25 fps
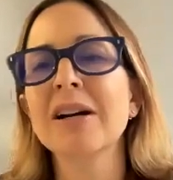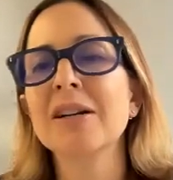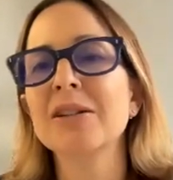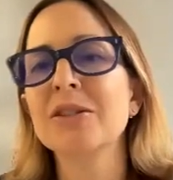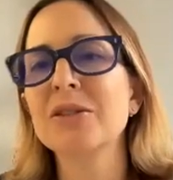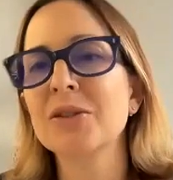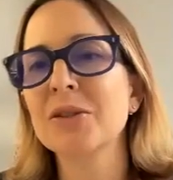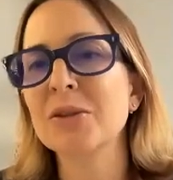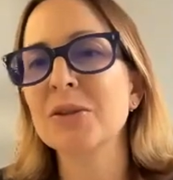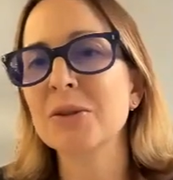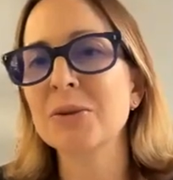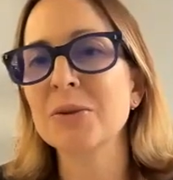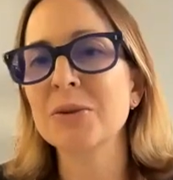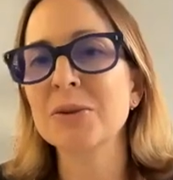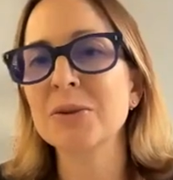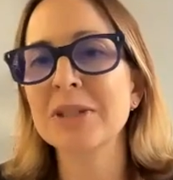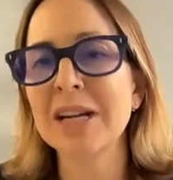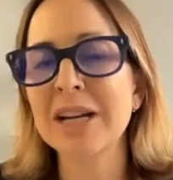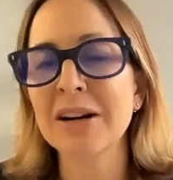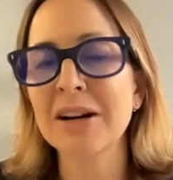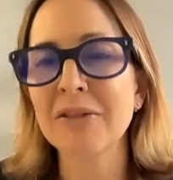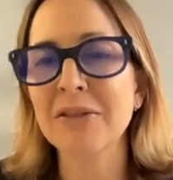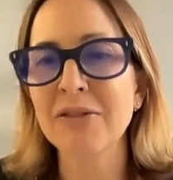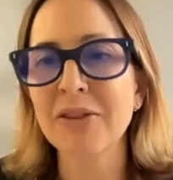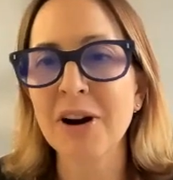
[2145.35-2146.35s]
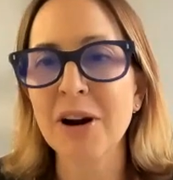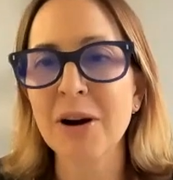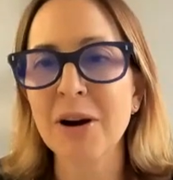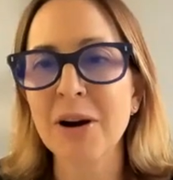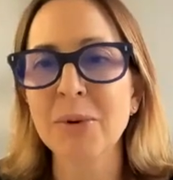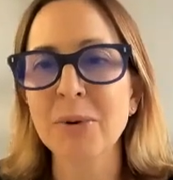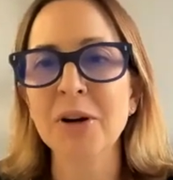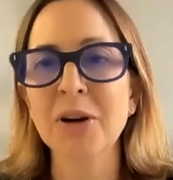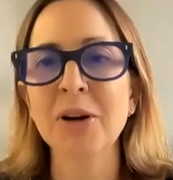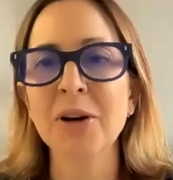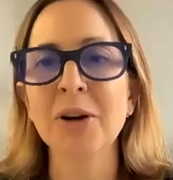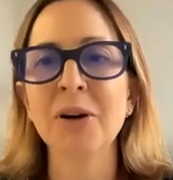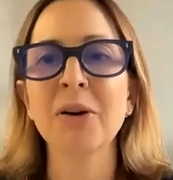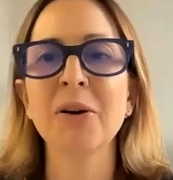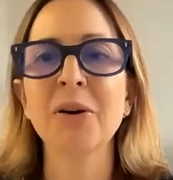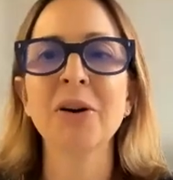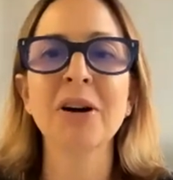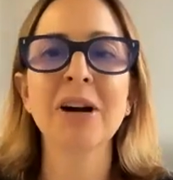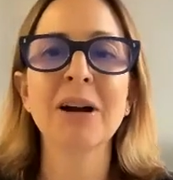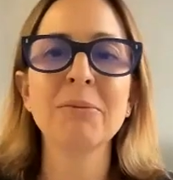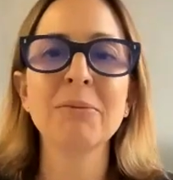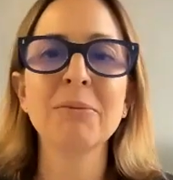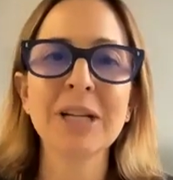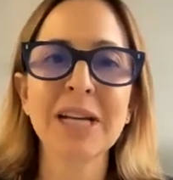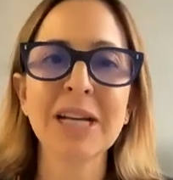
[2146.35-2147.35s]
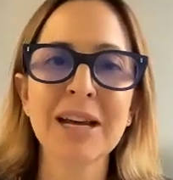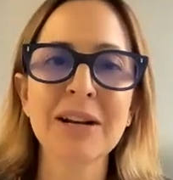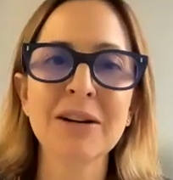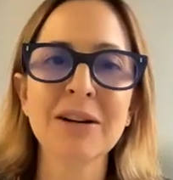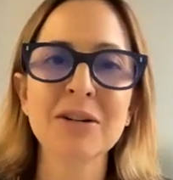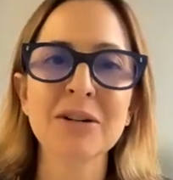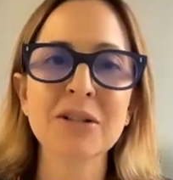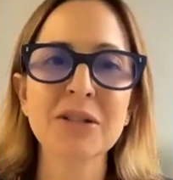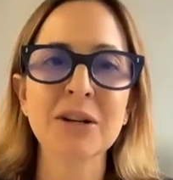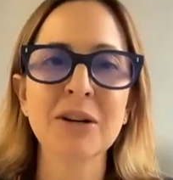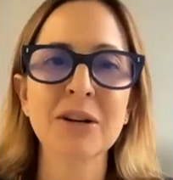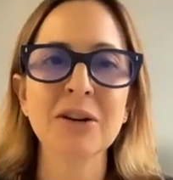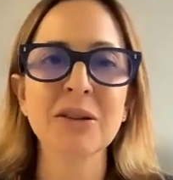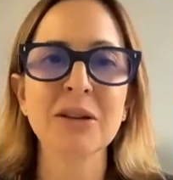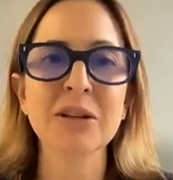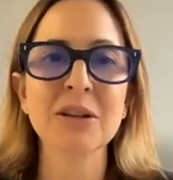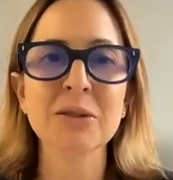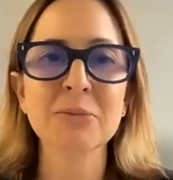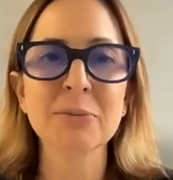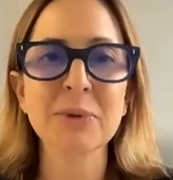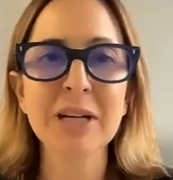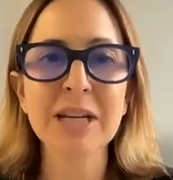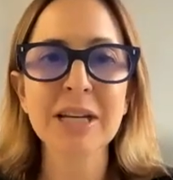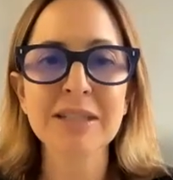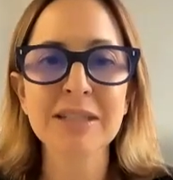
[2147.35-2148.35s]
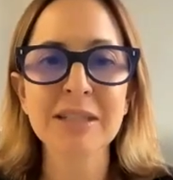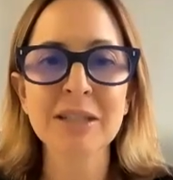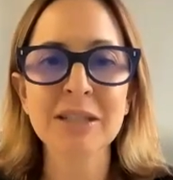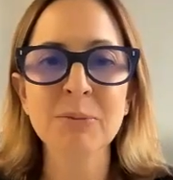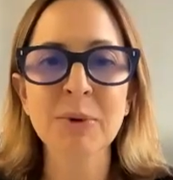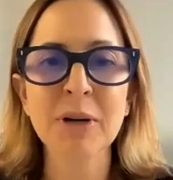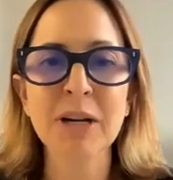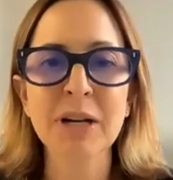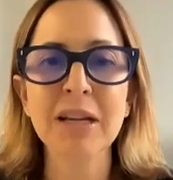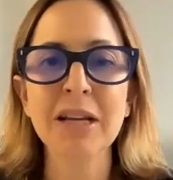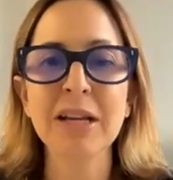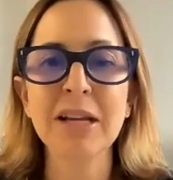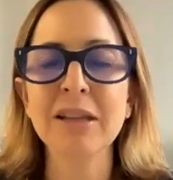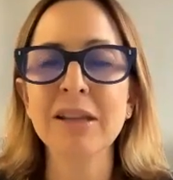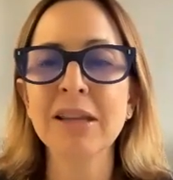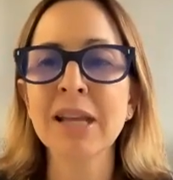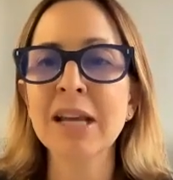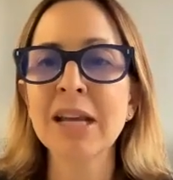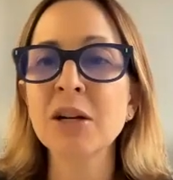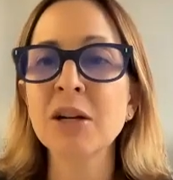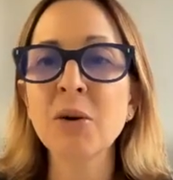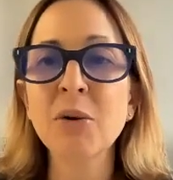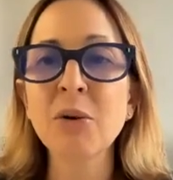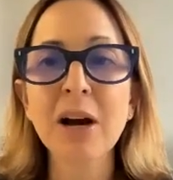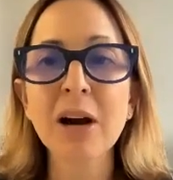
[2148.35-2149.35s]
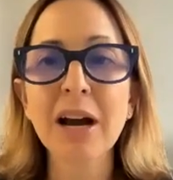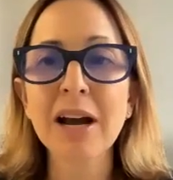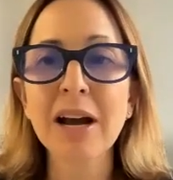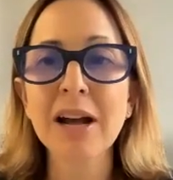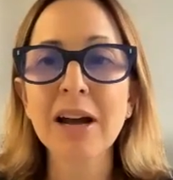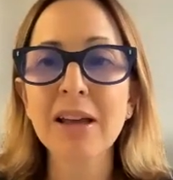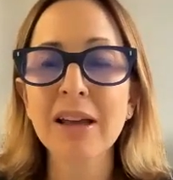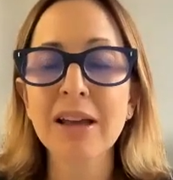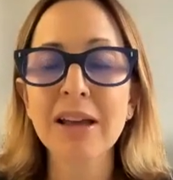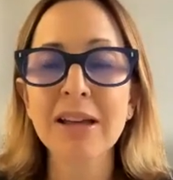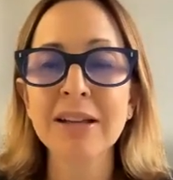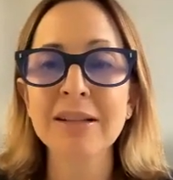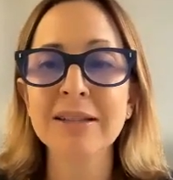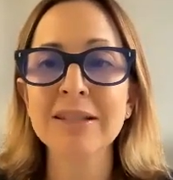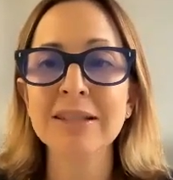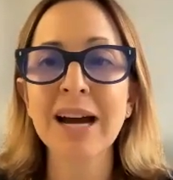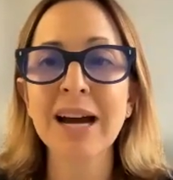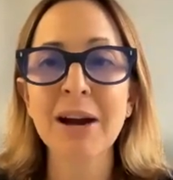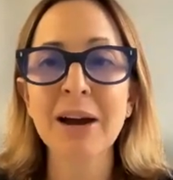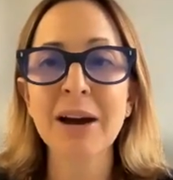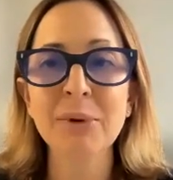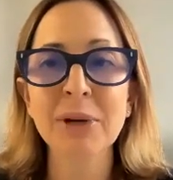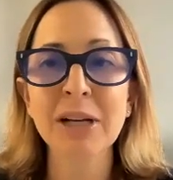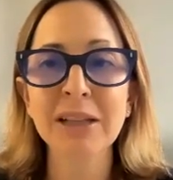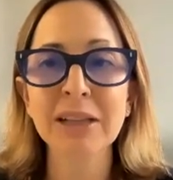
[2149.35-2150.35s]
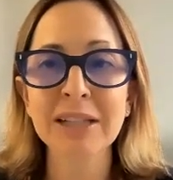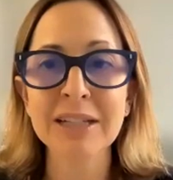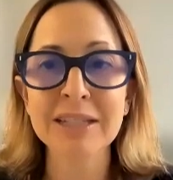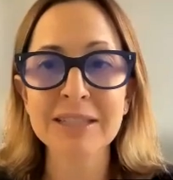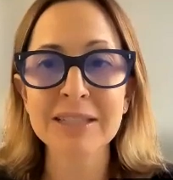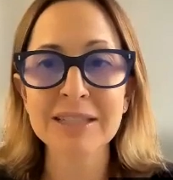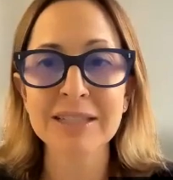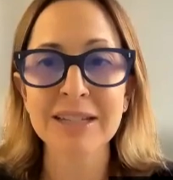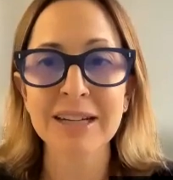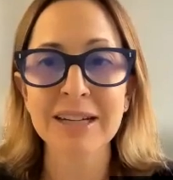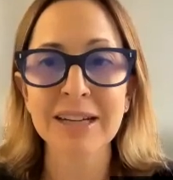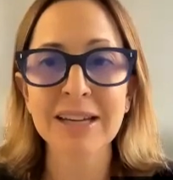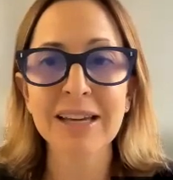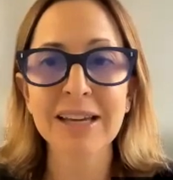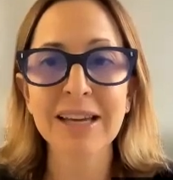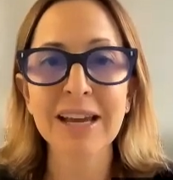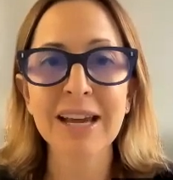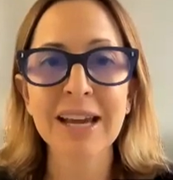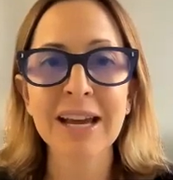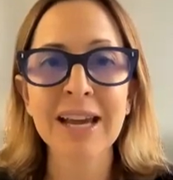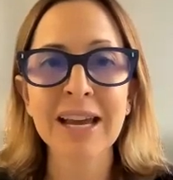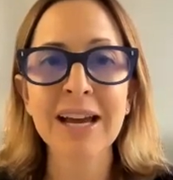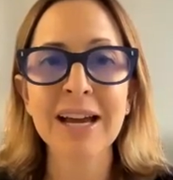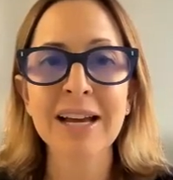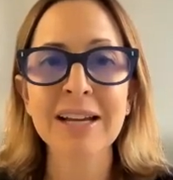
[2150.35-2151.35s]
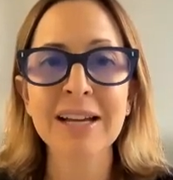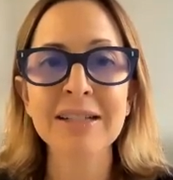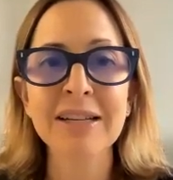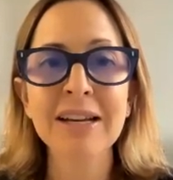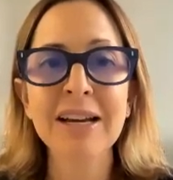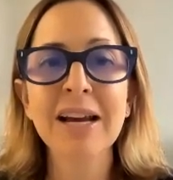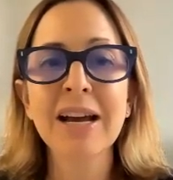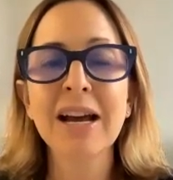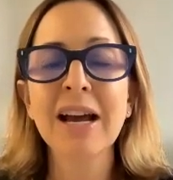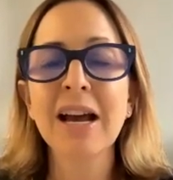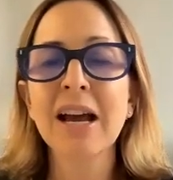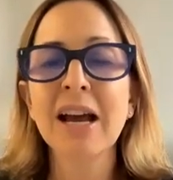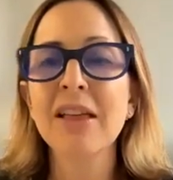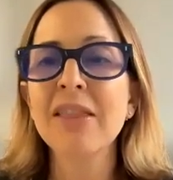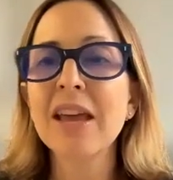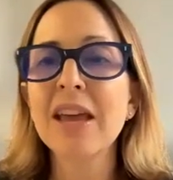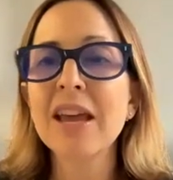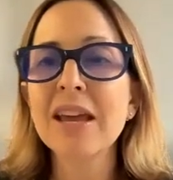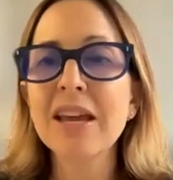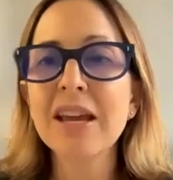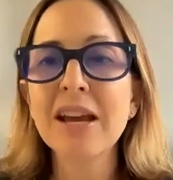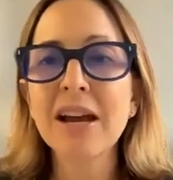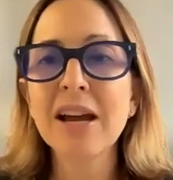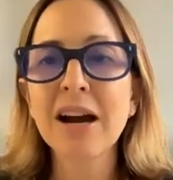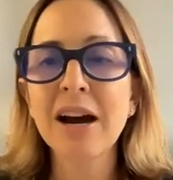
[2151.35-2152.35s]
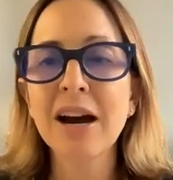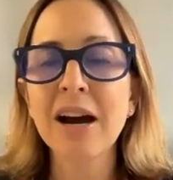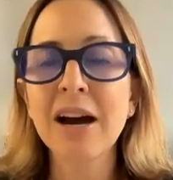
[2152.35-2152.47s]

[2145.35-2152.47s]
to Dana-Farber or MD Anderson or these places, but they don't, it's not realistic. And they,